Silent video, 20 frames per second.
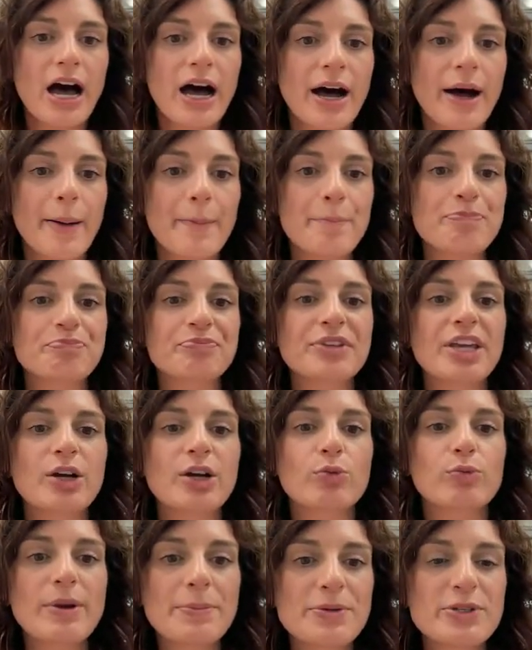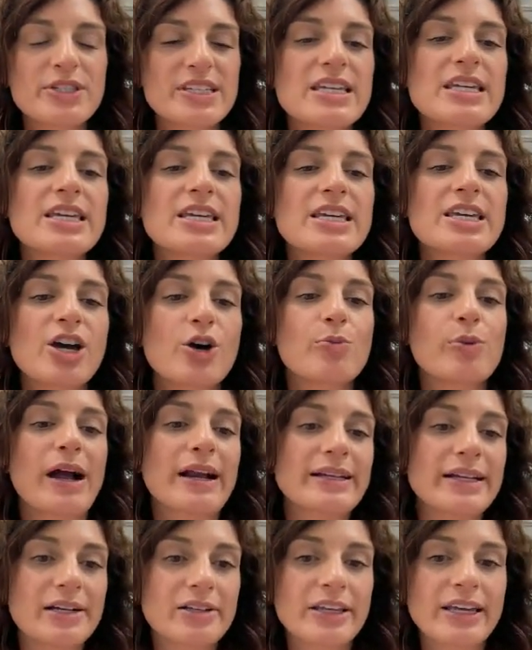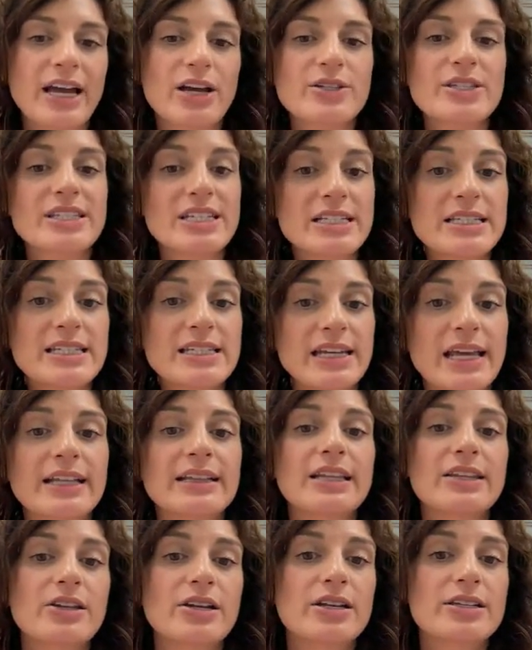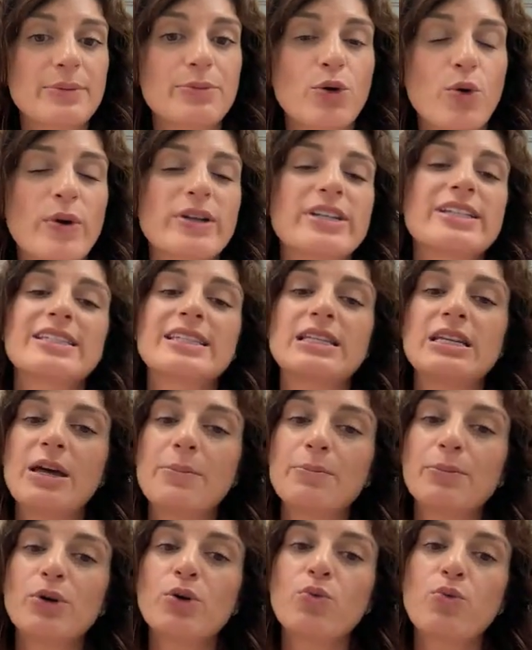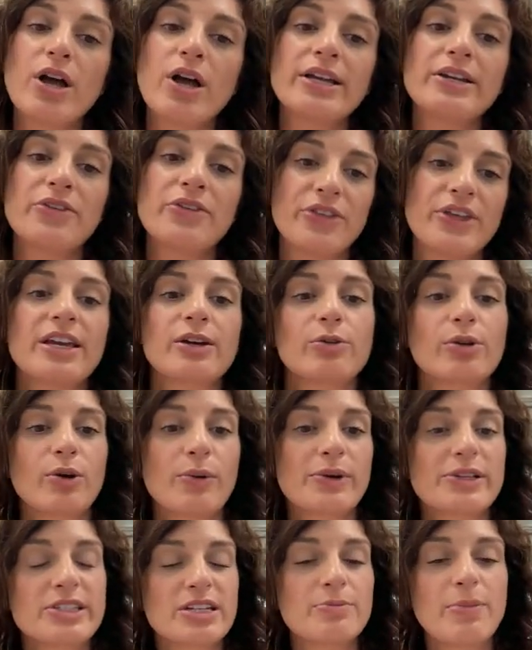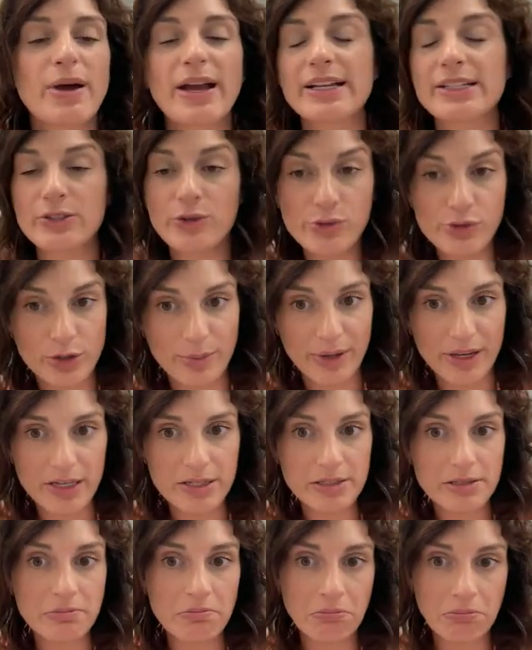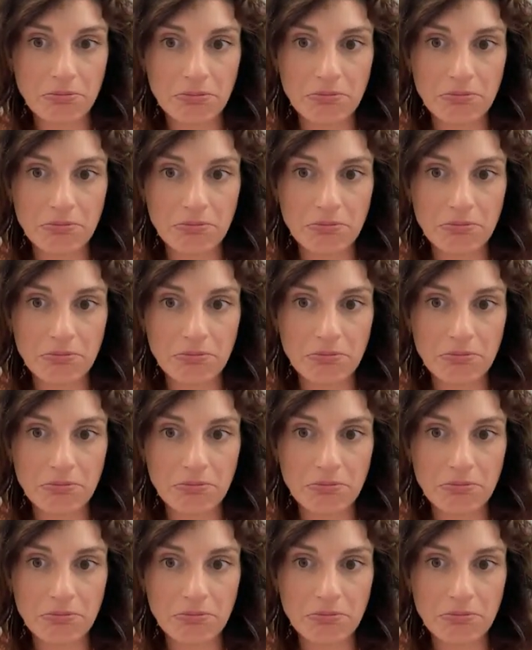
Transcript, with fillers: Um, Ripple CEO Brad Garlinghouse did state that stablecoin is the number one thing requested by its user base.